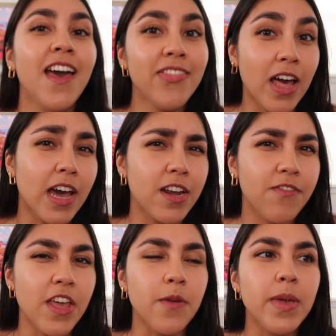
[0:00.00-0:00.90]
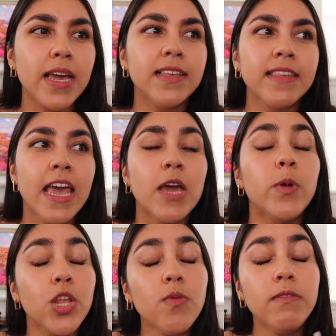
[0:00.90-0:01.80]
that kind of thing. Because
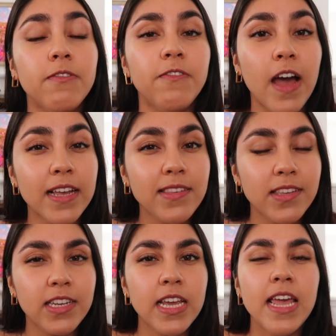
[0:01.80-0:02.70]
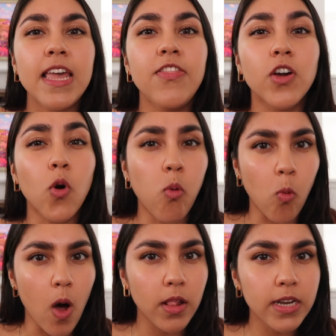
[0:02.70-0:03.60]
when you invest in the
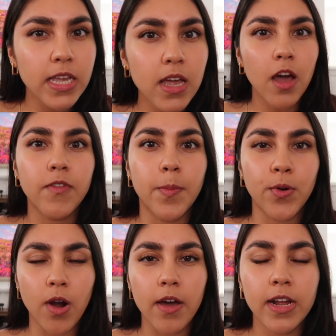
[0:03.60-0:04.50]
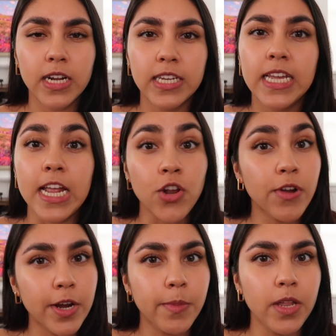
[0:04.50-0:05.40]
quality of a product in your
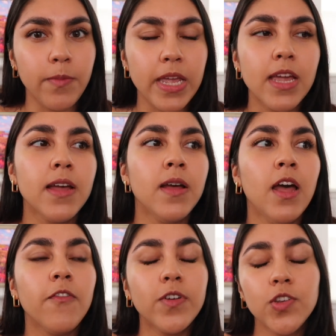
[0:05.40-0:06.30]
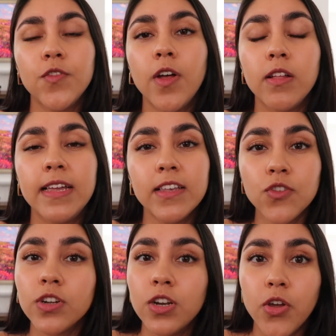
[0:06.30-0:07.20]
Airbnb, first of all, guests
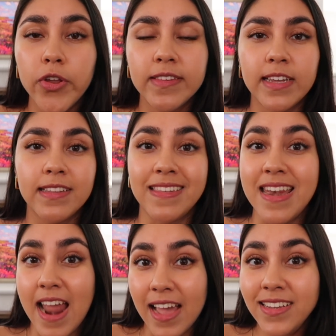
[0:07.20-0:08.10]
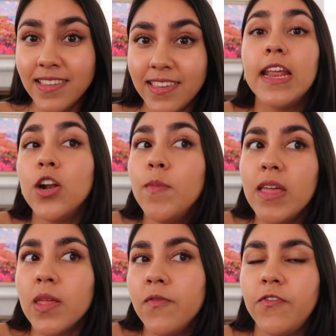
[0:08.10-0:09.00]
are gonna notice that it's nice, and it'll
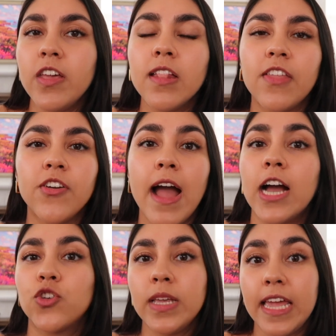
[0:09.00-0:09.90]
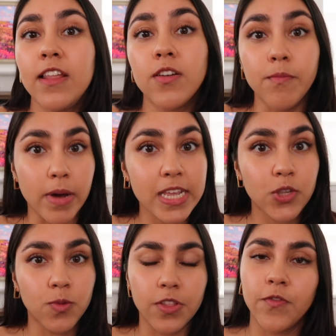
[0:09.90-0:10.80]
make them feel like they're actually getting their
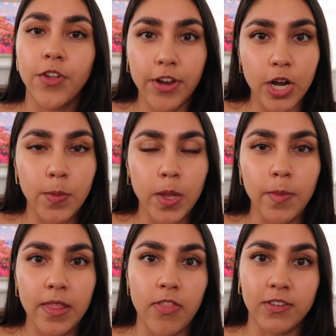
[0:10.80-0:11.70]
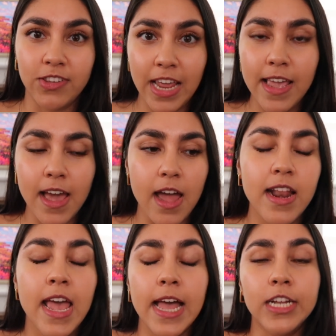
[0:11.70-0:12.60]
money's worth for their Airbnb that they're staying
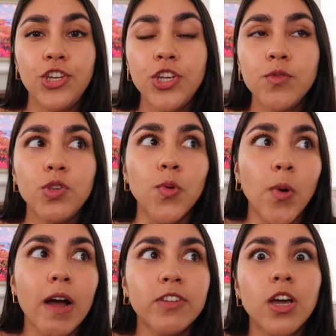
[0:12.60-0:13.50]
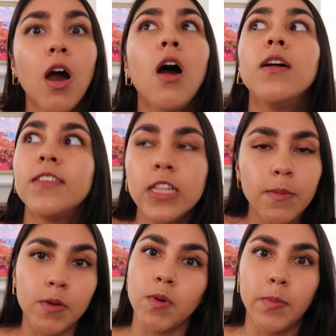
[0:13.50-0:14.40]
at. And 2, you won't have to constantly
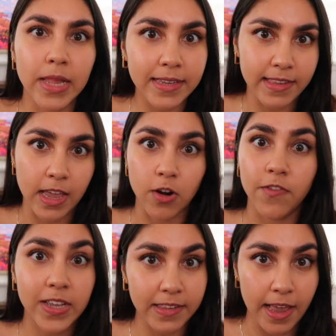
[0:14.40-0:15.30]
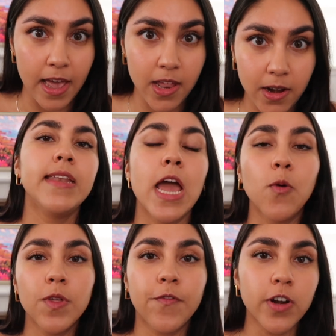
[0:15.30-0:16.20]
be replacing it or fixing it.
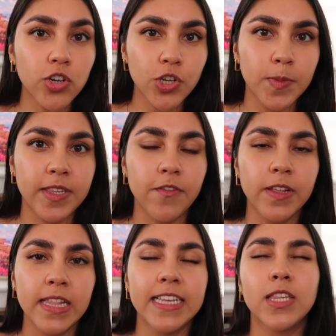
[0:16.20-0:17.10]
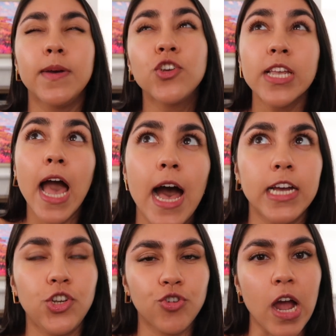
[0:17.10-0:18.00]
Now, with furniture specifically, especially
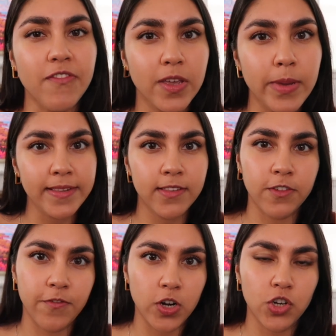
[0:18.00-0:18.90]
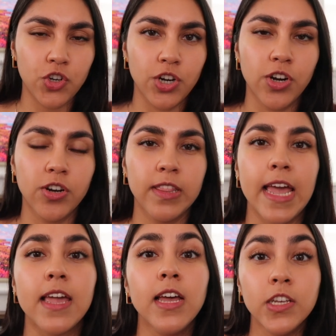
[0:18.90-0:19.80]
high traffic pieces of furniture,
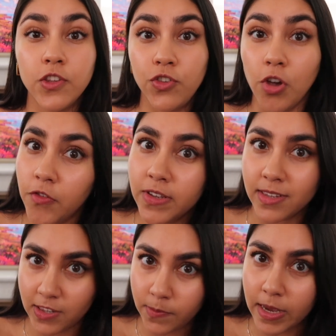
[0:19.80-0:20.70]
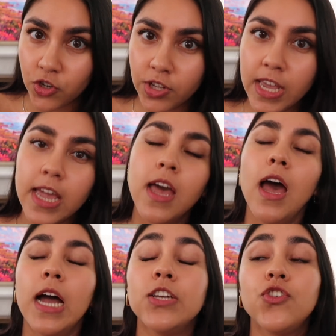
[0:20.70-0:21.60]
like sofas especially,
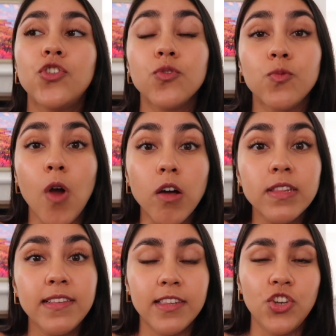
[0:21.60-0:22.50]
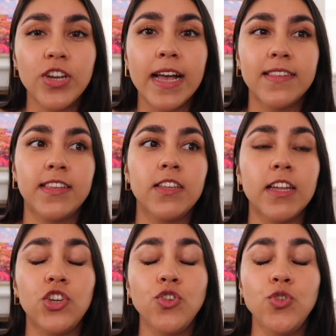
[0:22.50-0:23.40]
I strongly suggest
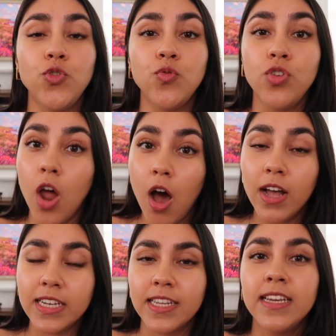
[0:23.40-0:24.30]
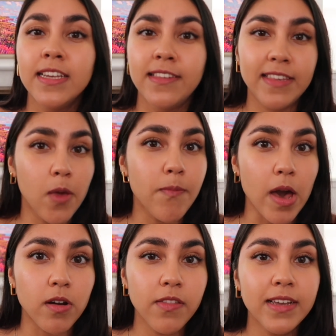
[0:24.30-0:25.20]
that you do not skimp
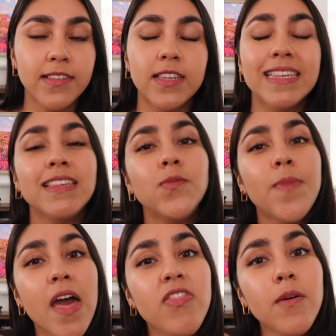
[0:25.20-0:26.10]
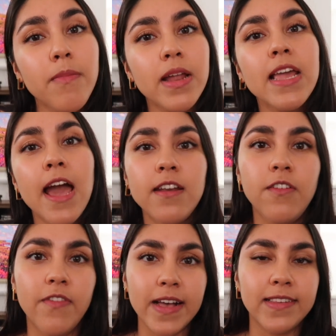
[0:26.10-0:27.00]
out on this. Spend the money and
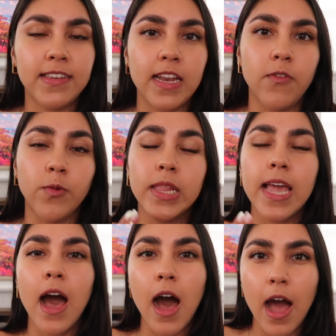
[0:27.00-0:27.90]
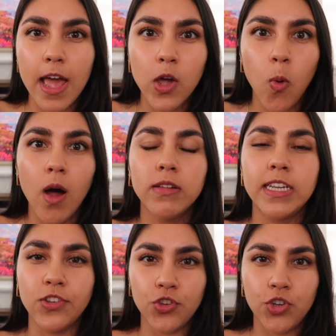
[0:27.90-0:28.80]
invest in a really high
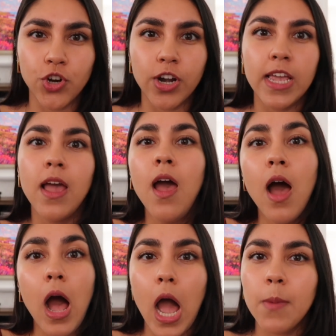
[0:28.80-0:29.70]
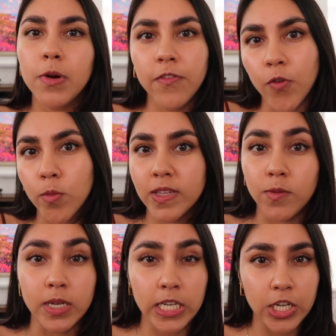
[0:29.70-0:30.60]
quality, sturdy, high
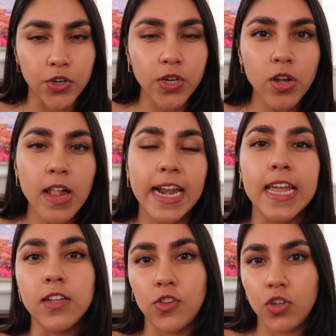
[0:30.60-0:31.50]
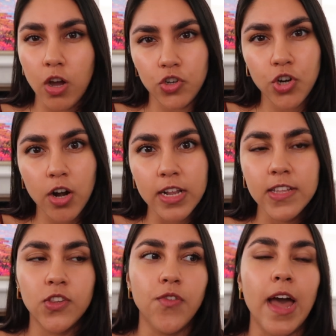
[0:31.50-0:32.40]
performance material and get it scotch
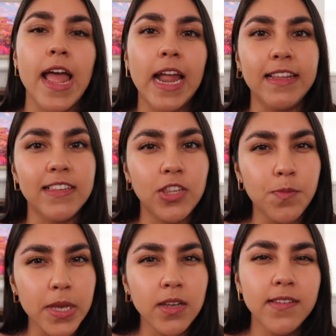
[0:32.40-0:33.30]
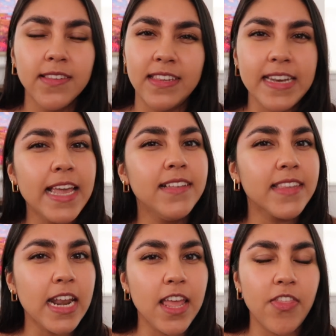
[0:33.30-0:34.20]
guarded so that any spills, stains,
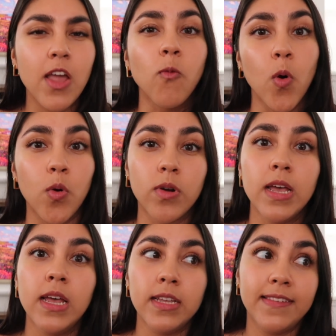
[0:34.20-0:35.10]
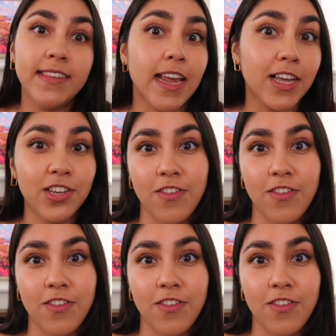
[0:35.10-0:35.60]
anything won't stick to